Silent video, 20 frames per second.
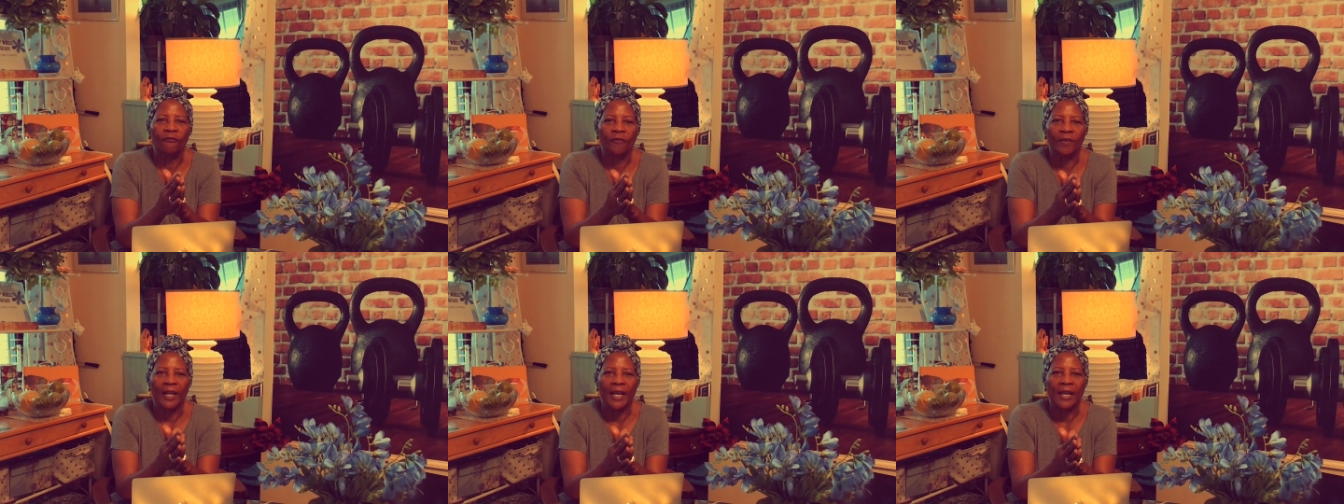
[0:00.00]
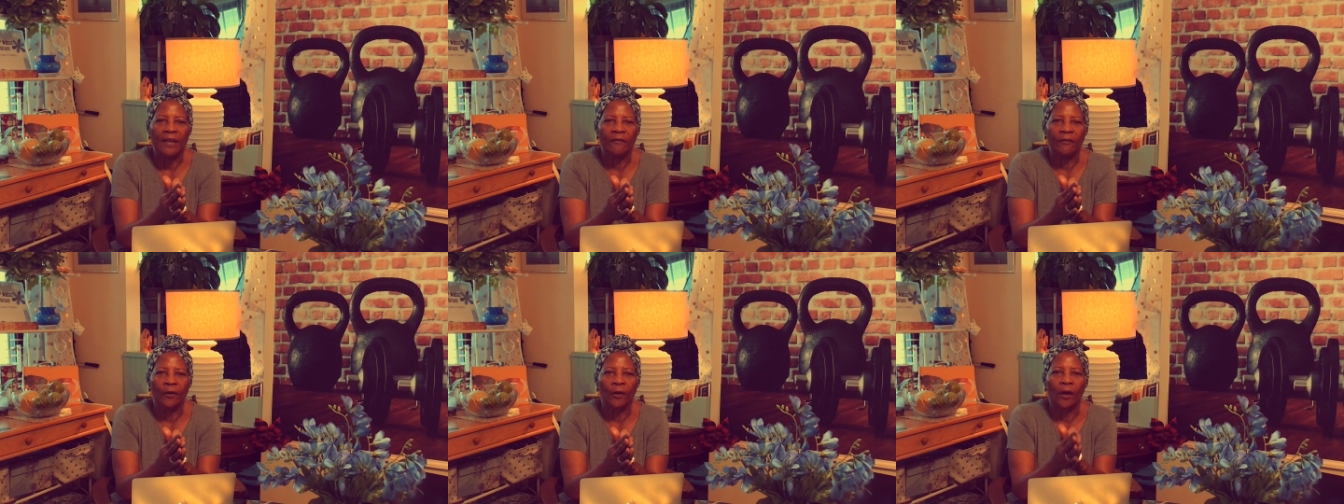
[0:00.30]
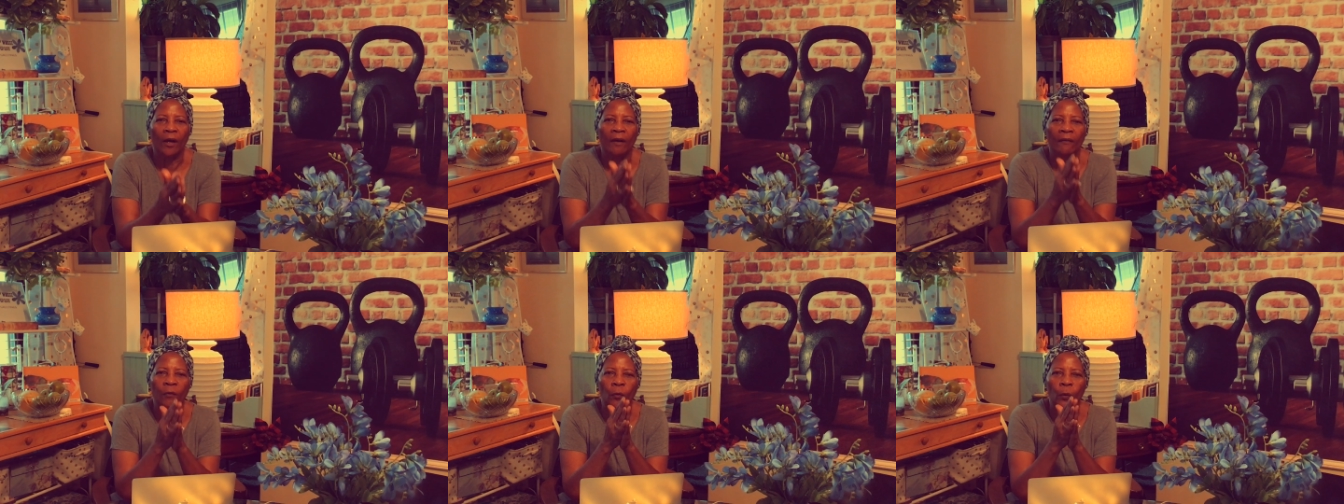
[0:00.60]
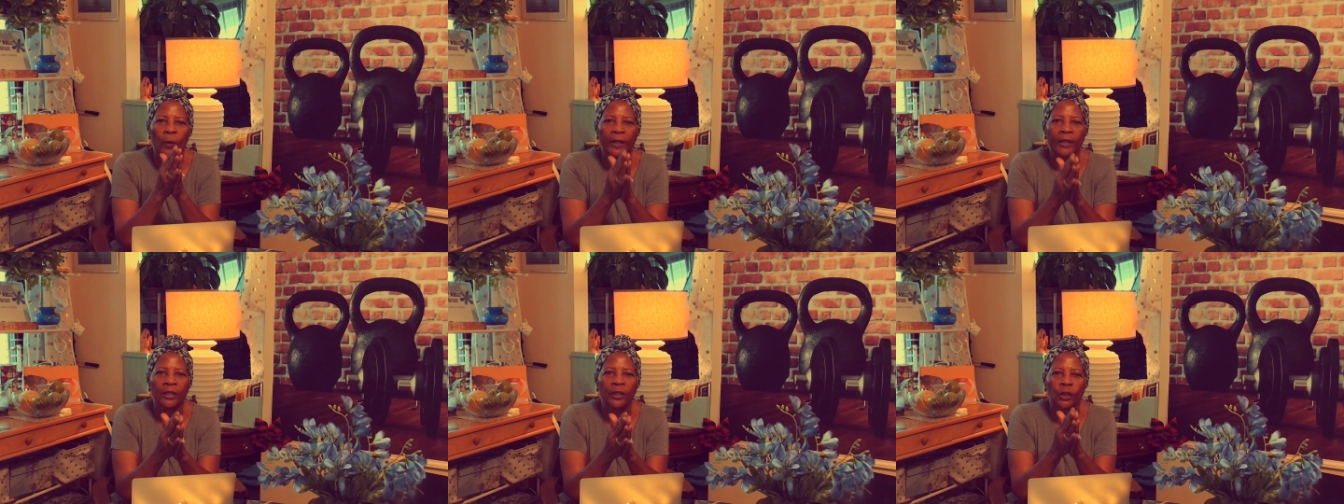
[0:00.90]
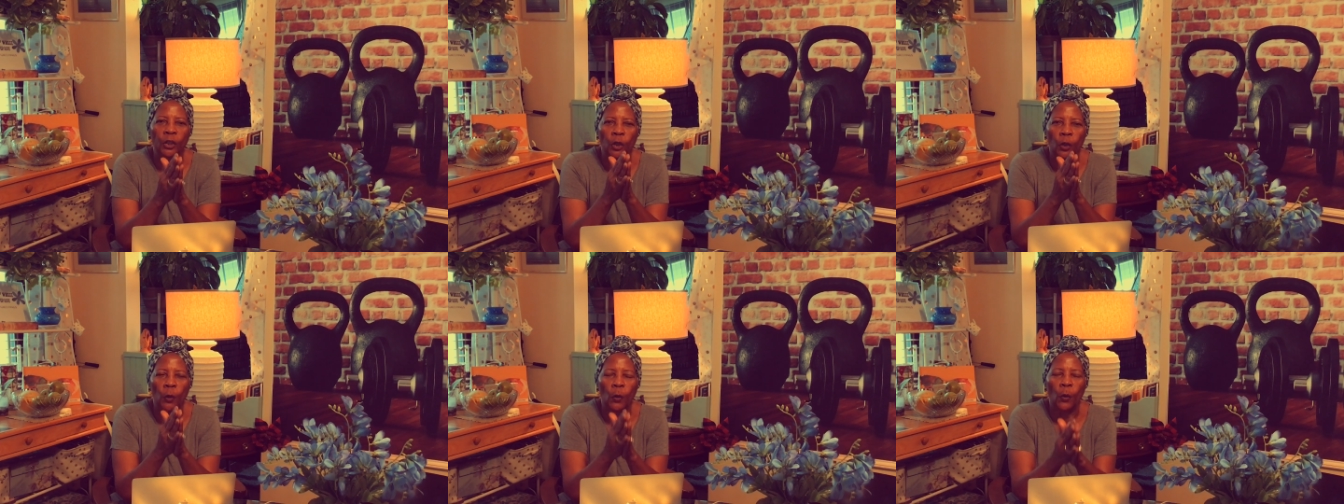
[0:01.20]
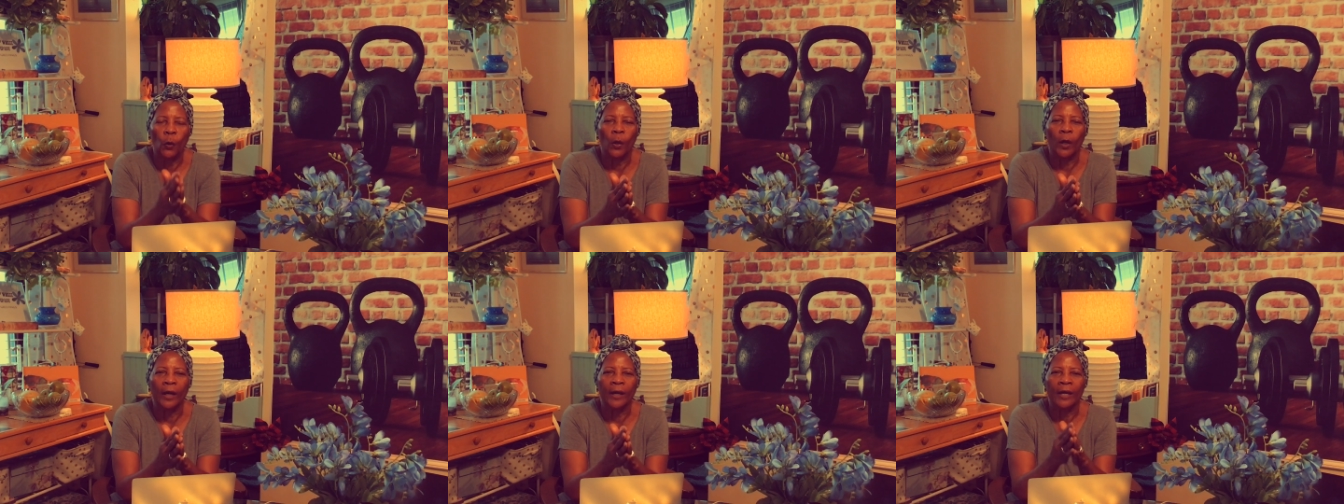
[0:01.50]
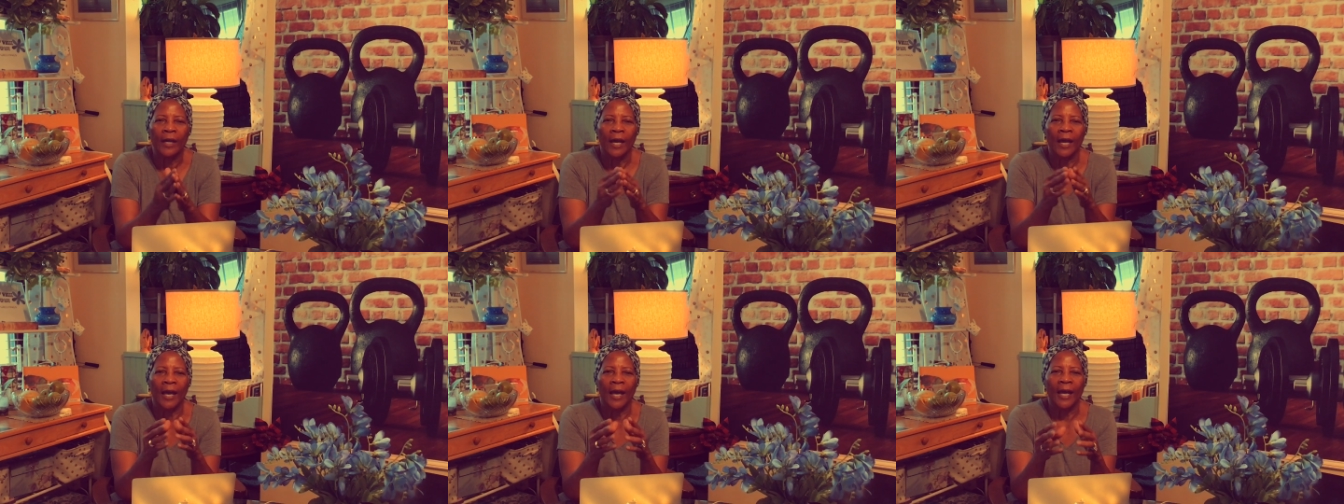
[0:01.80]
flavor of what Noah
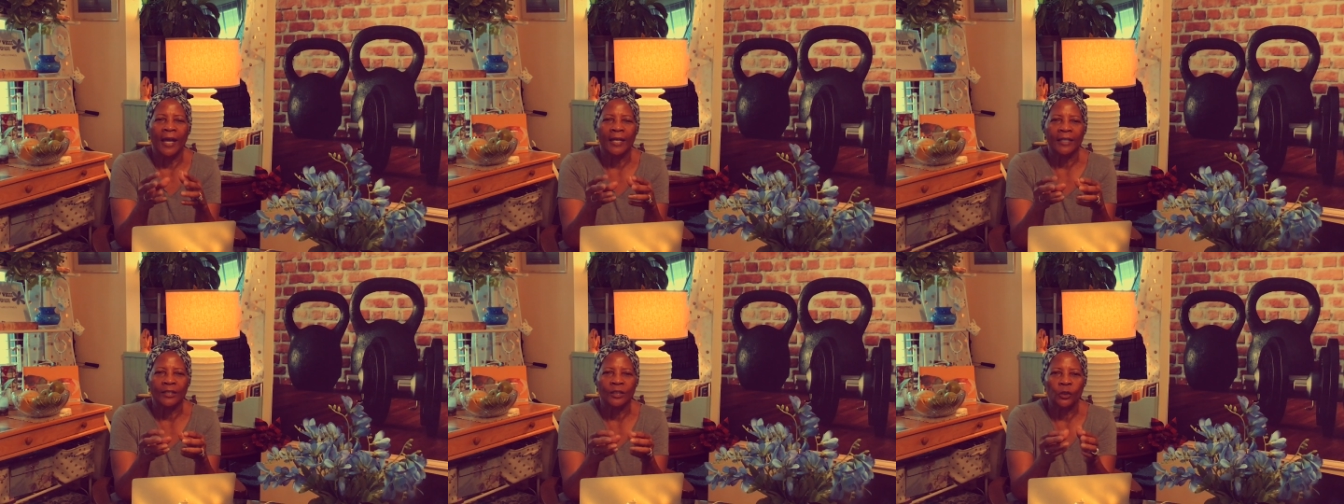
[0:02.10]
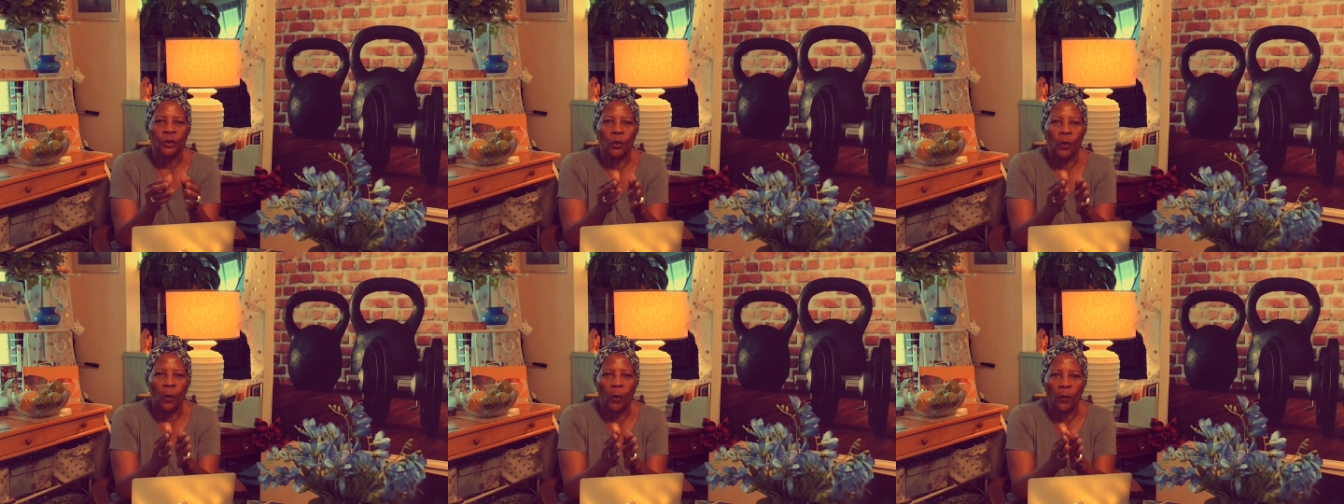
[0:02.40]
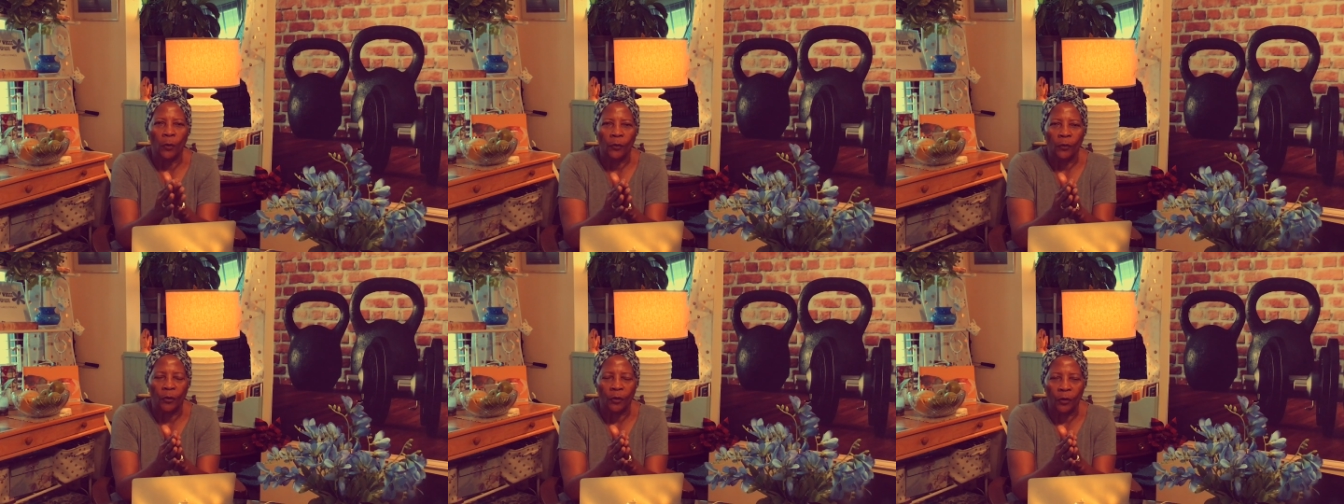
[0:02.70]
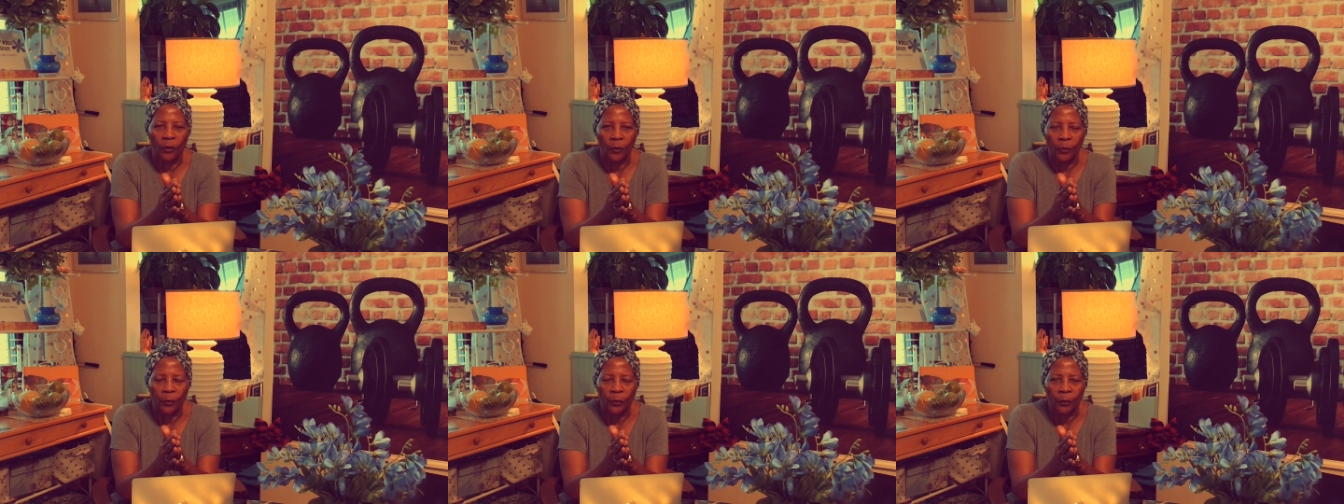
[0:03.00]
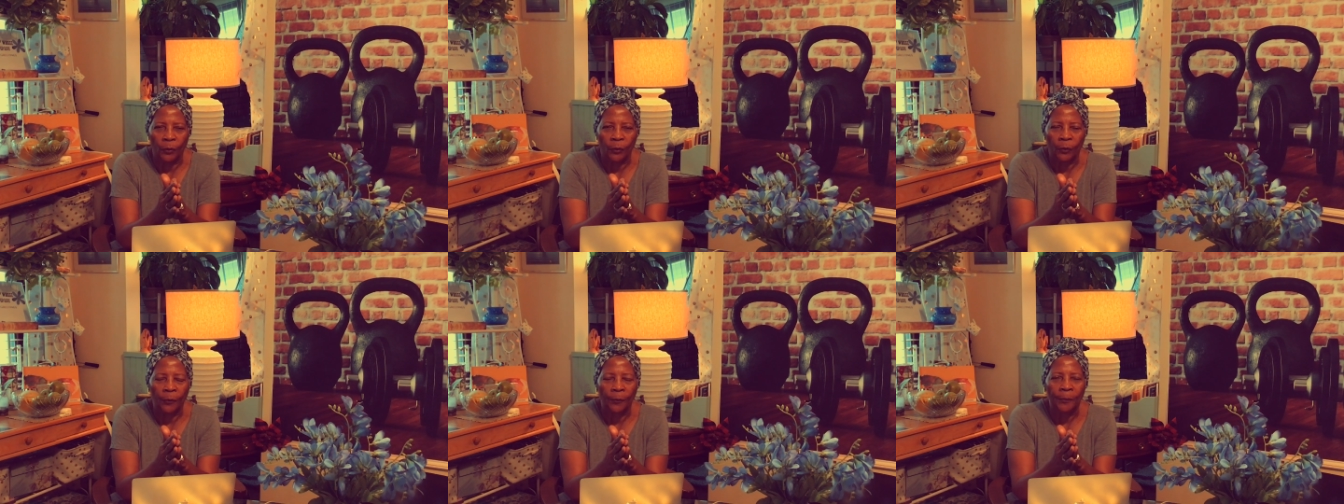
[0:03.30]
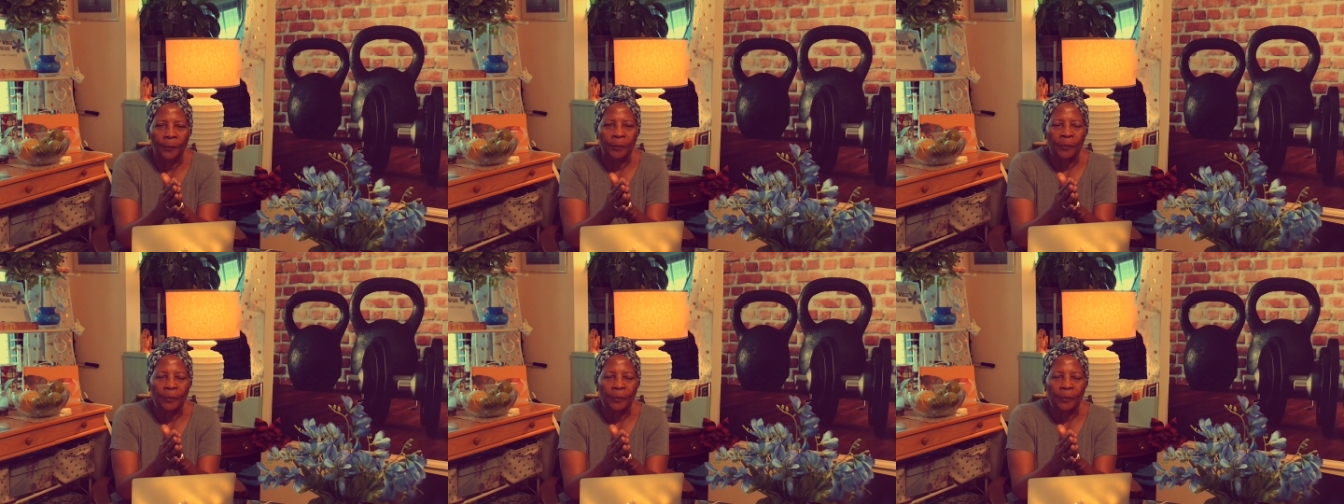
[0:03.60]
has gone through.